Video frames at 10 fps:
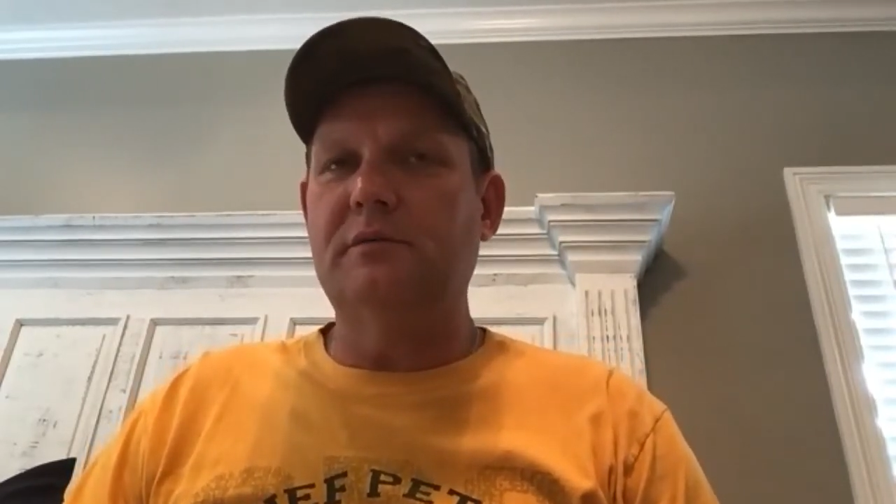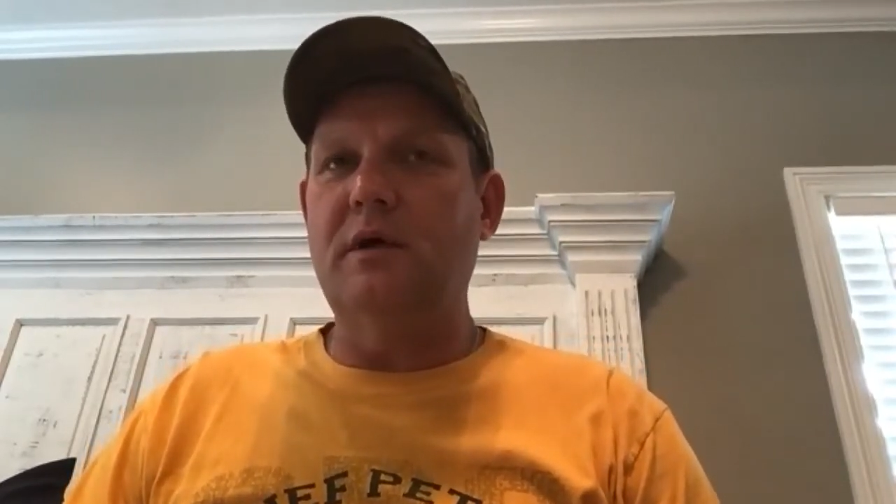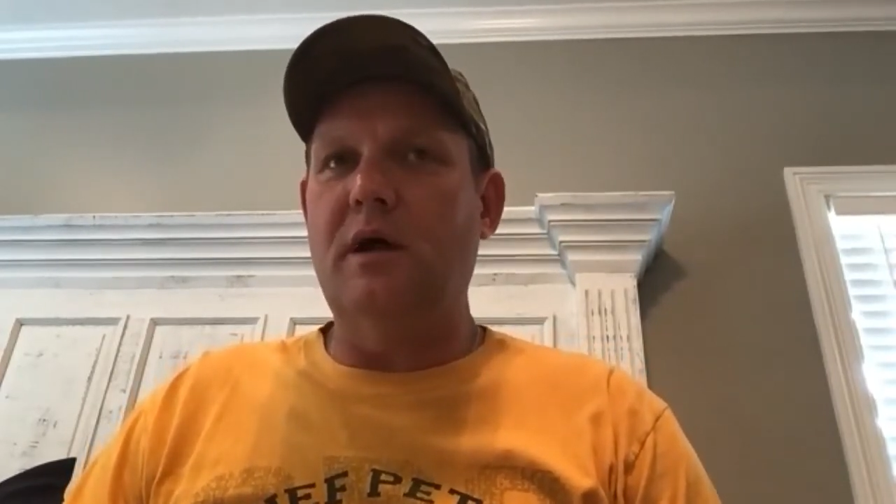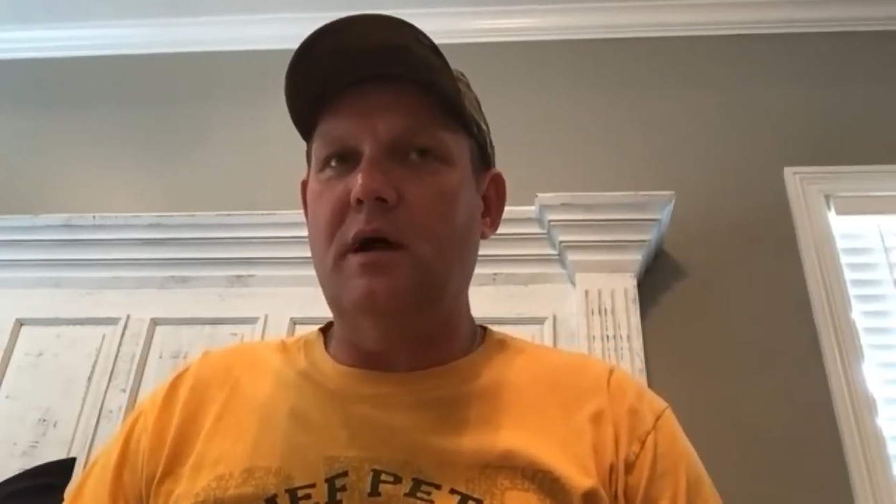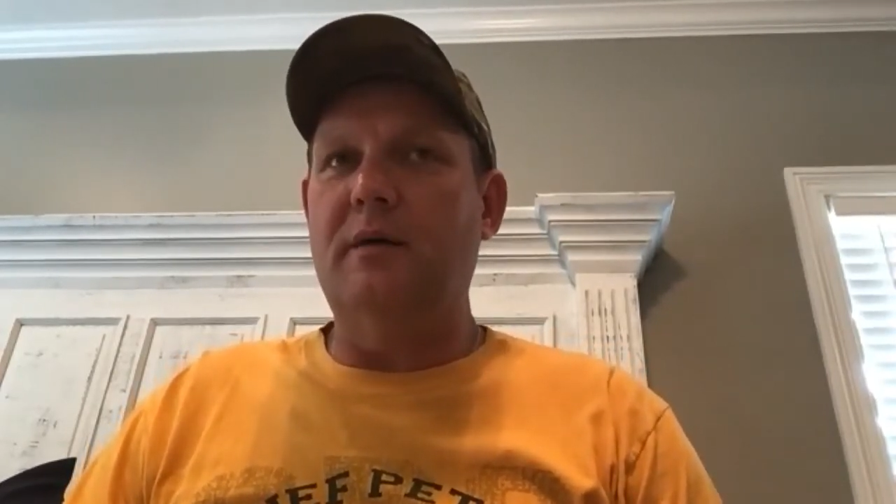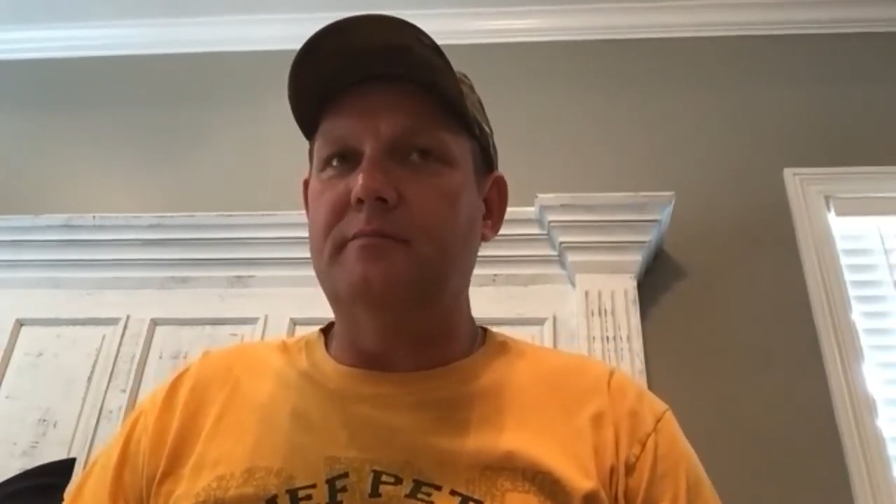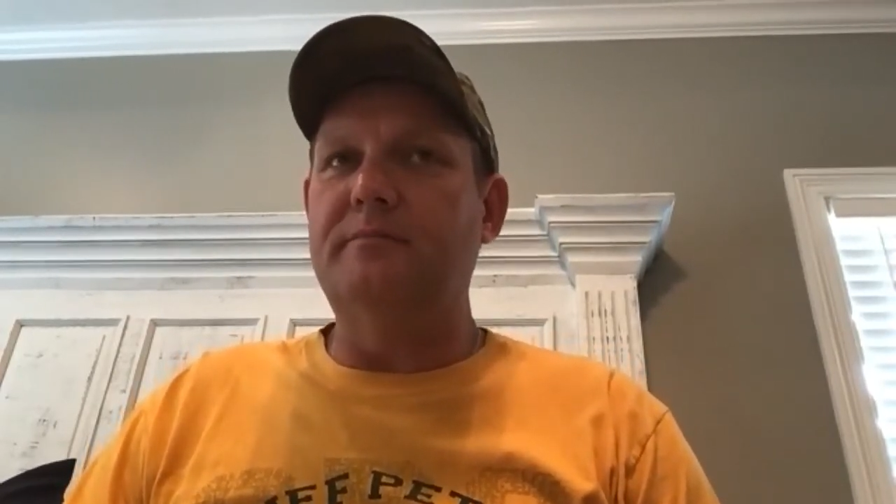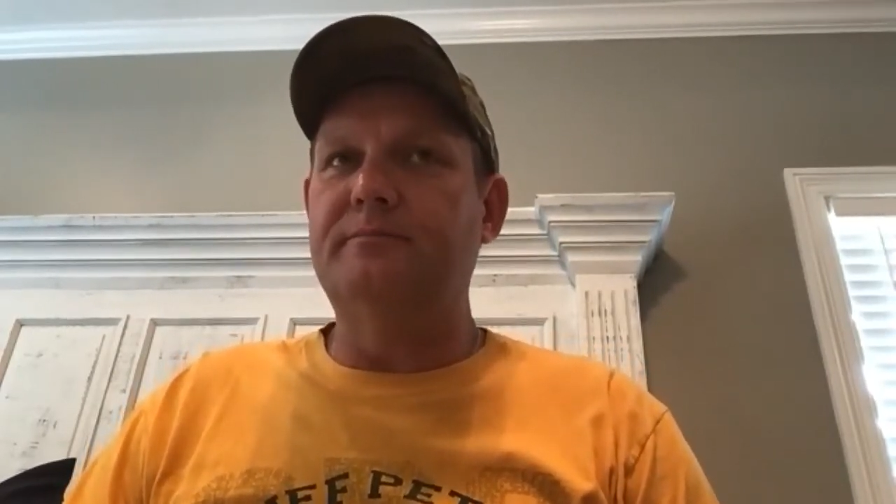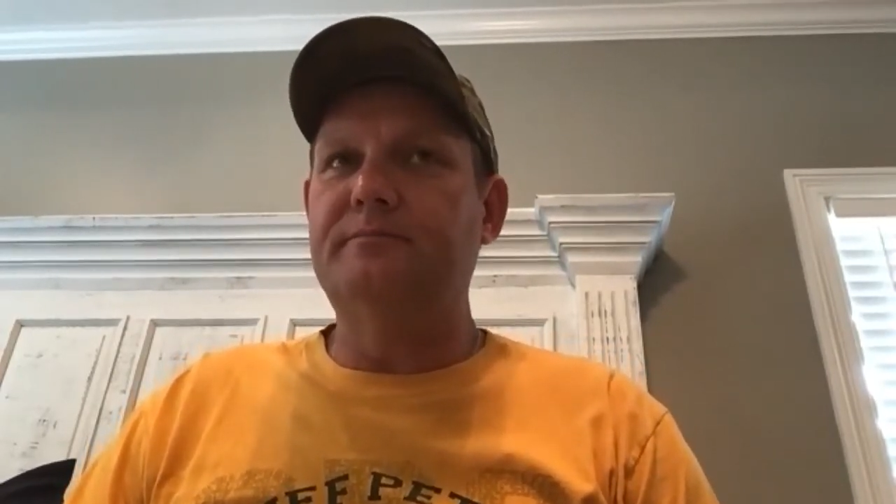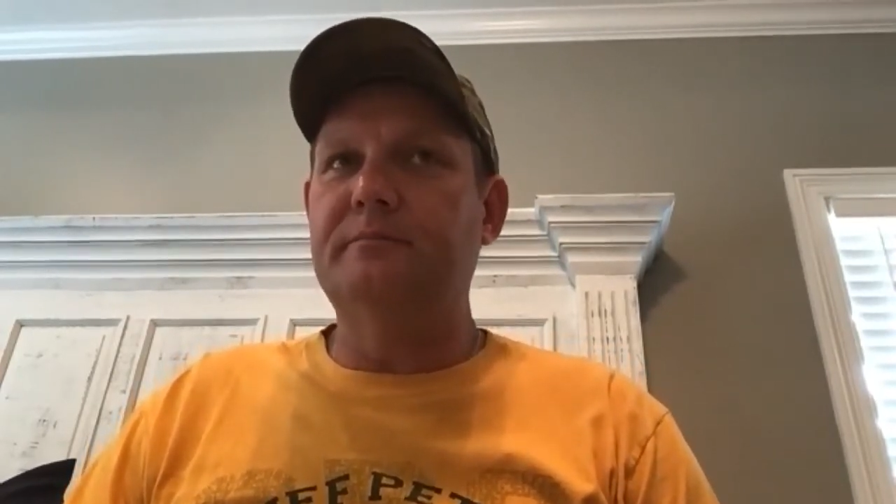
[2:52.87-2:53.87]

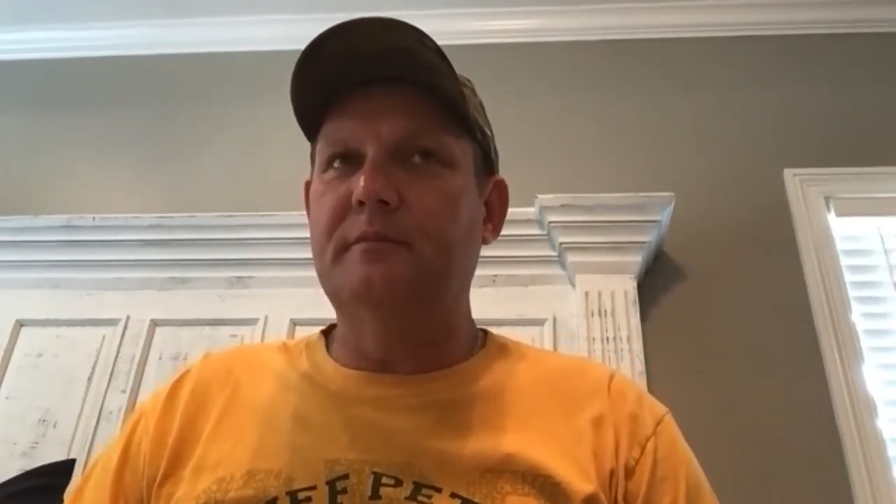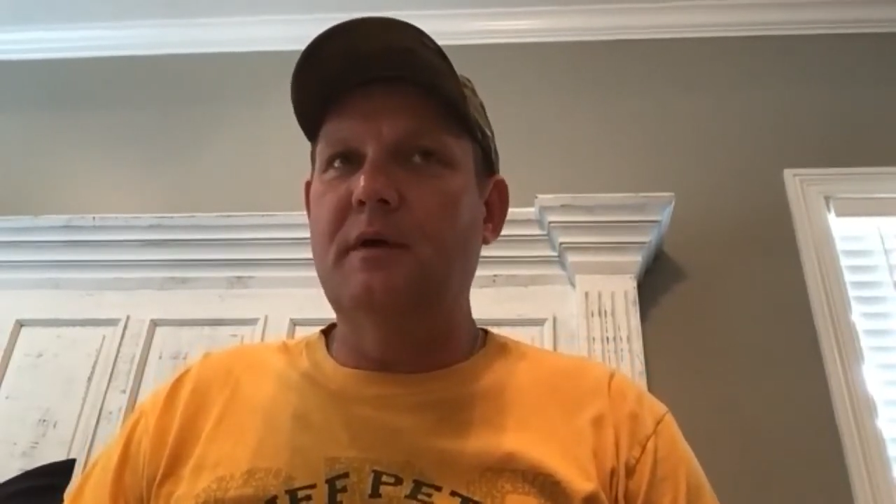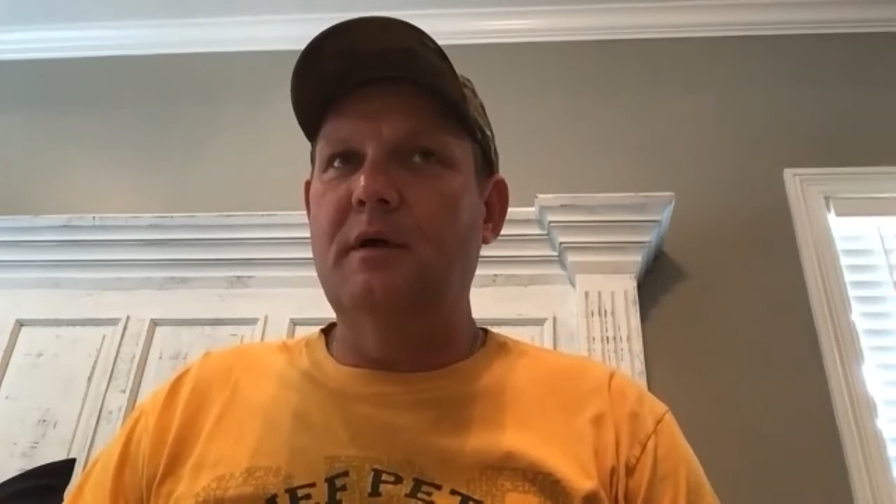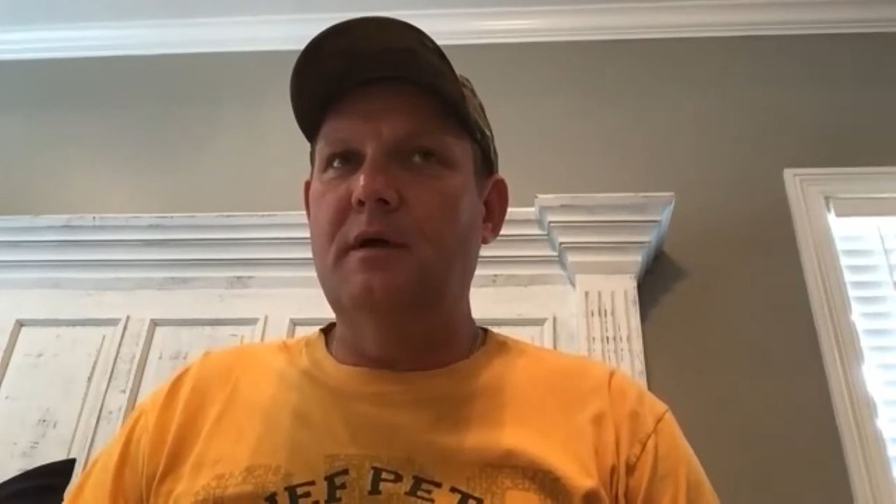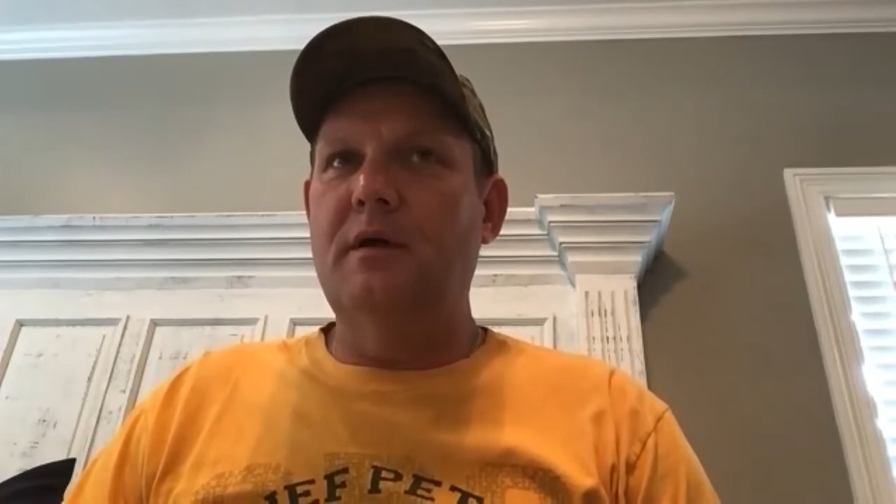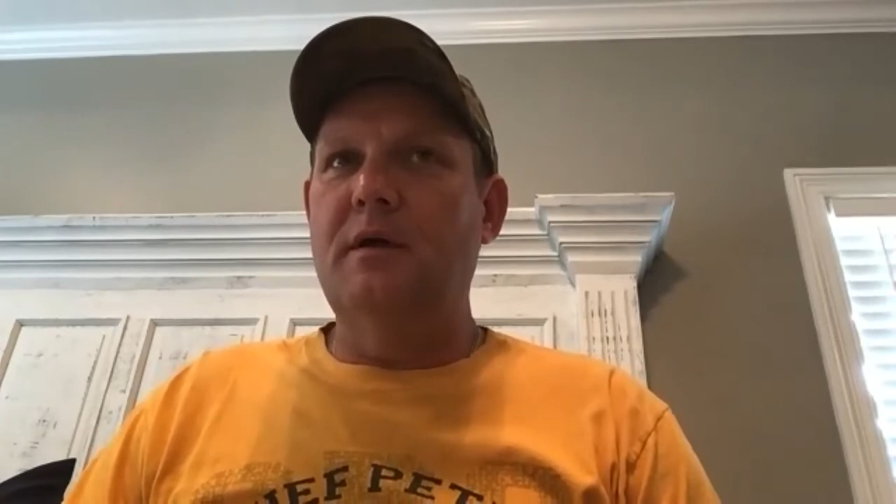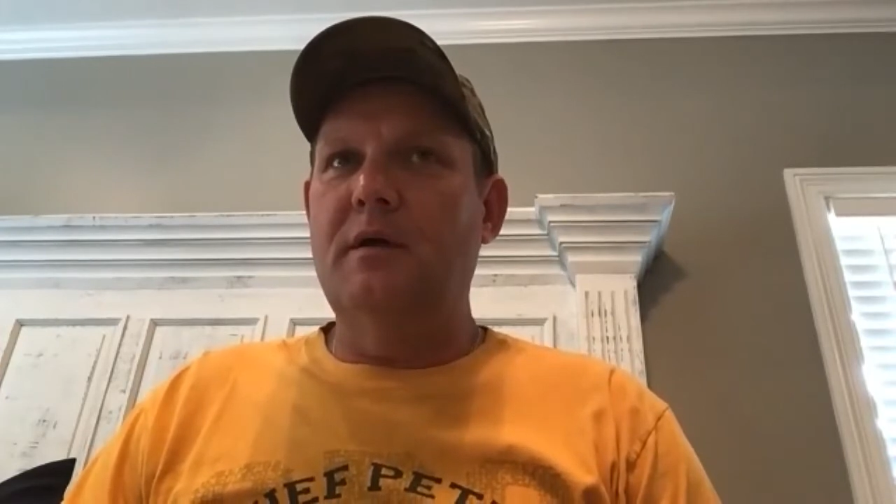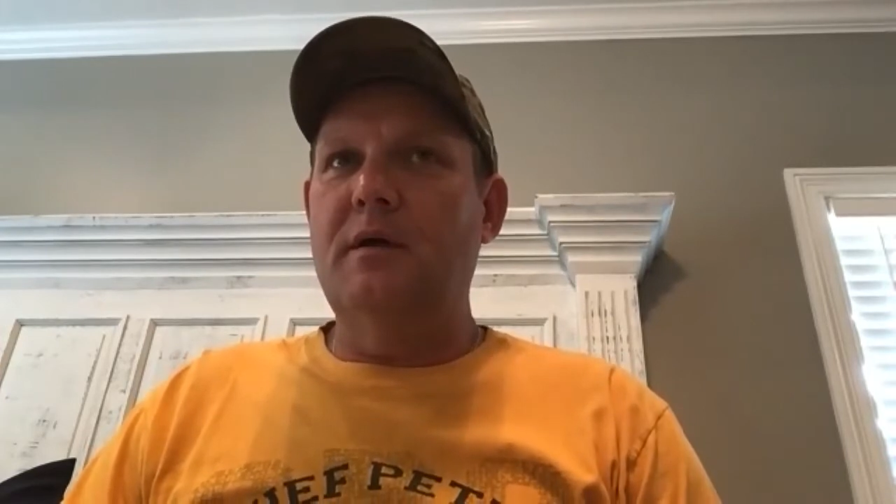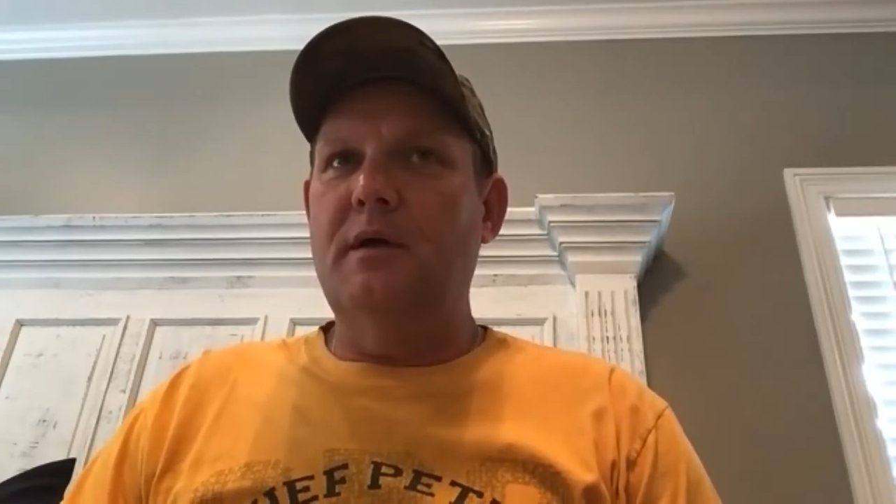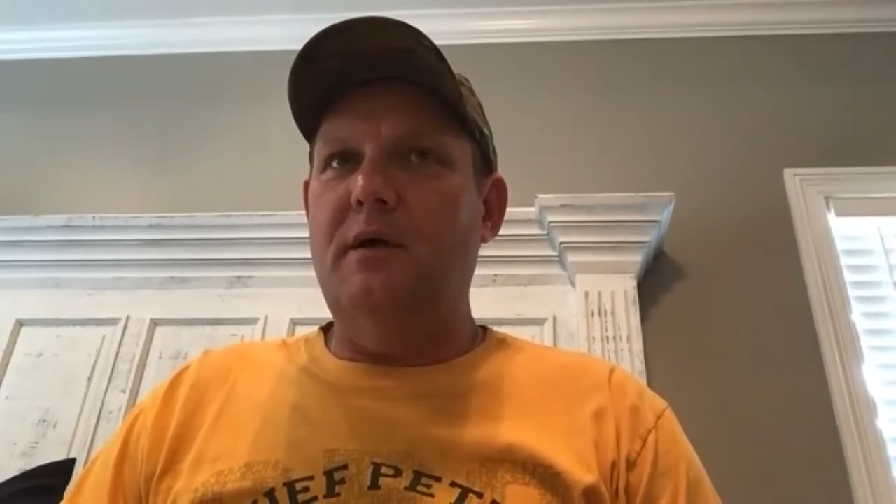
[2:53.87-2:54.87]

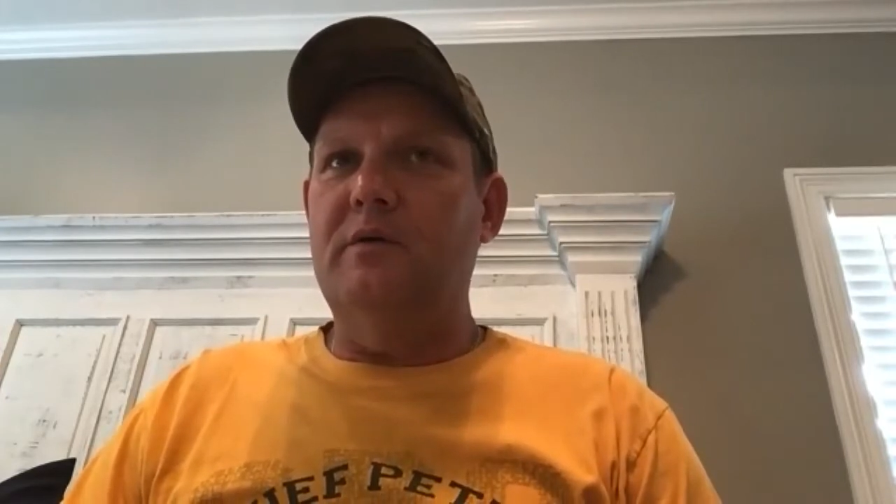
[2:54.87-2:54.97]
I